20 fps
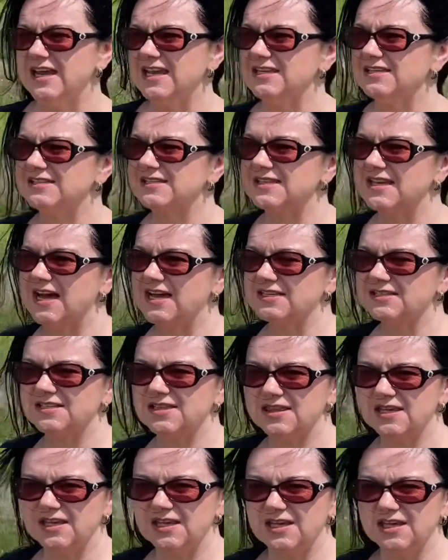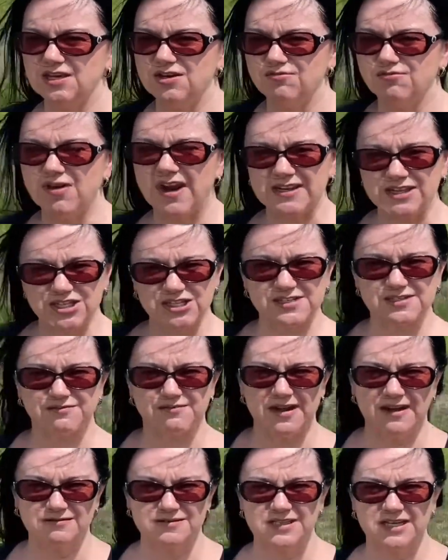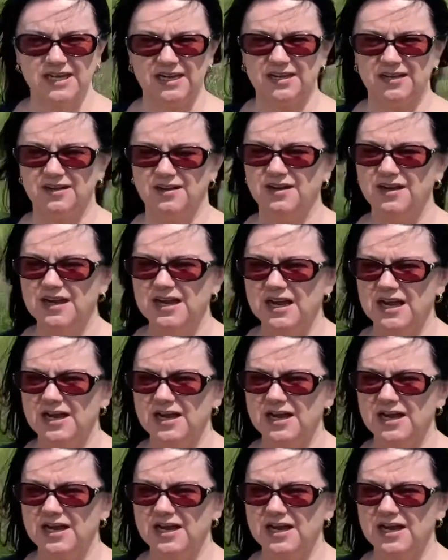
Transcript: is that the ranches around here